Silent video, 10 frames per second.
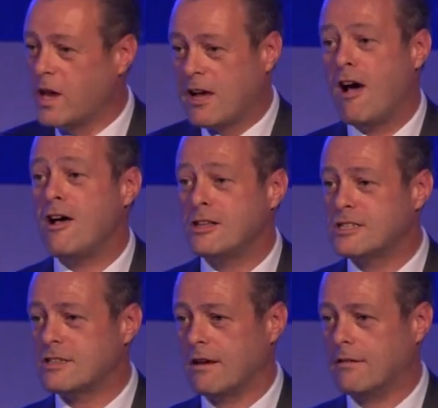We
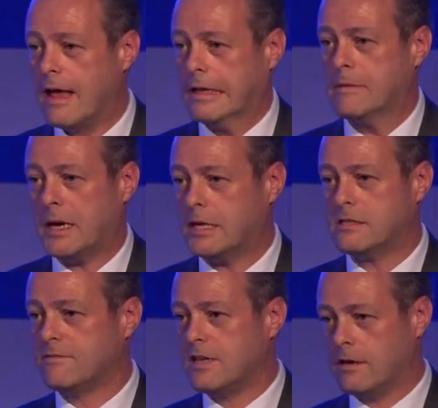can't slow down the
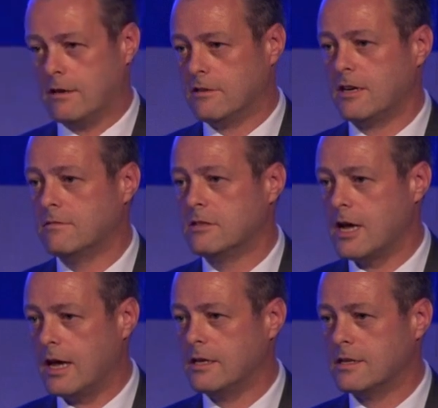pace of technological
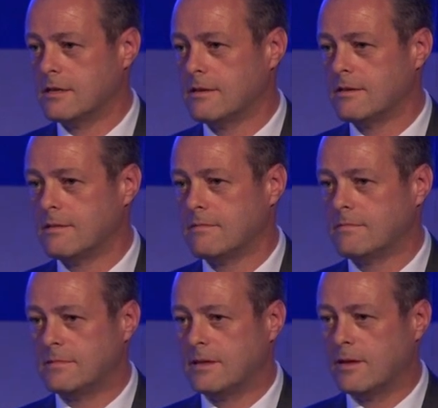change.
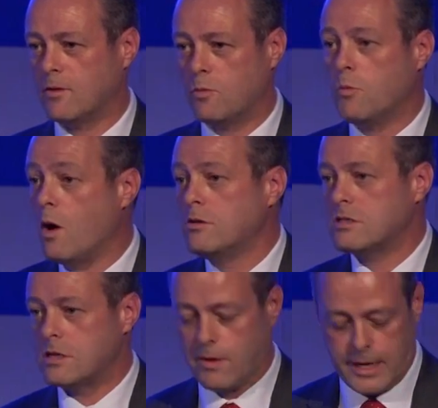We
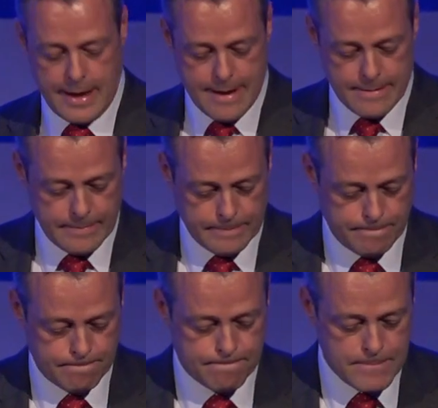won't slow it down.
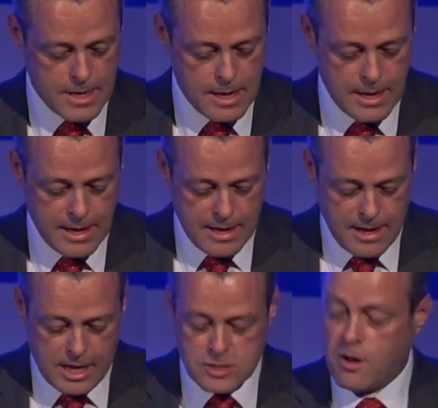
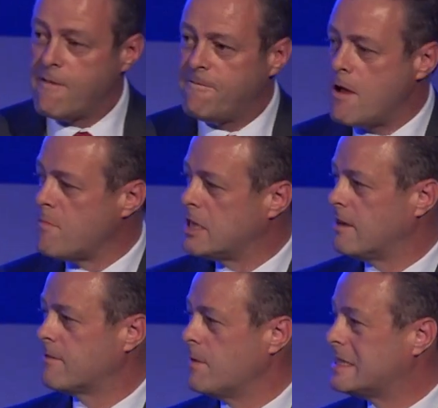So I find
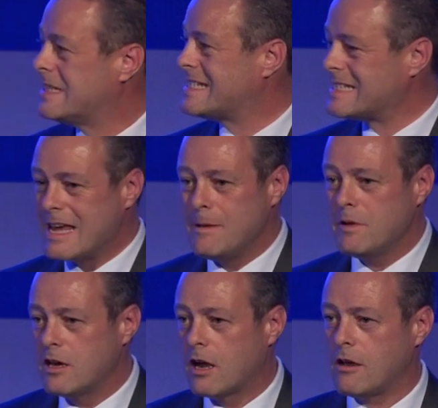myself coming to the
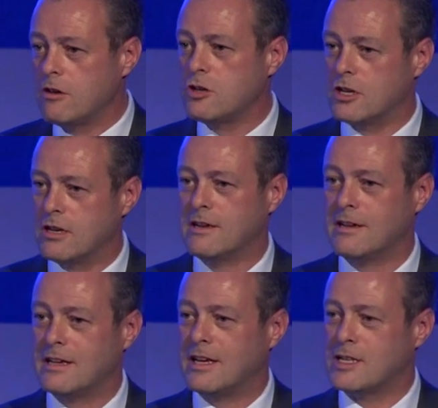same conclusion
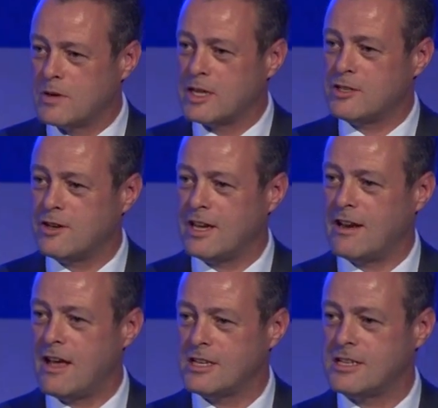as when I stood
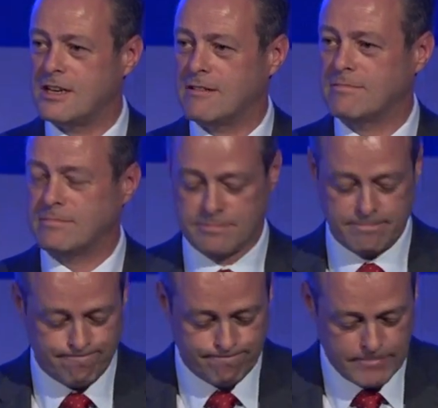here last year.
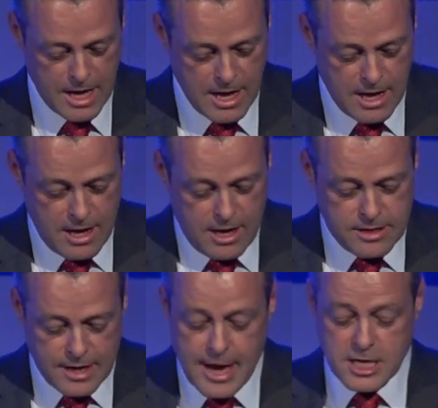
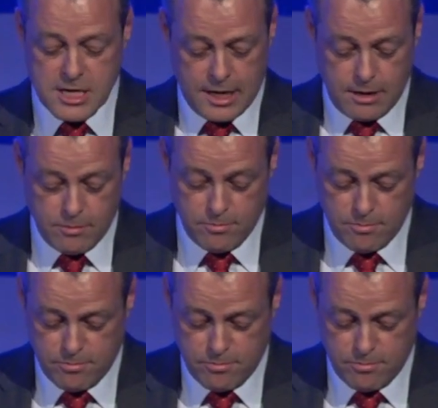That actually,